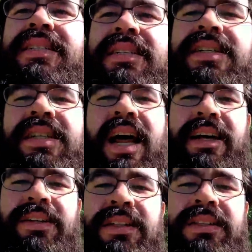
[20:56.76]

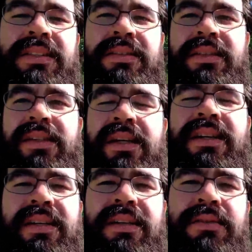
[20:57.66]
style
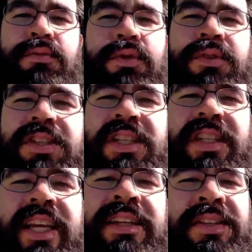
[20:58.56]
rules and
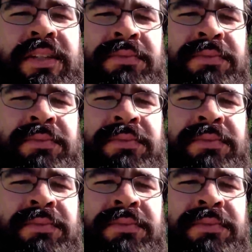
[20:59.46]
things.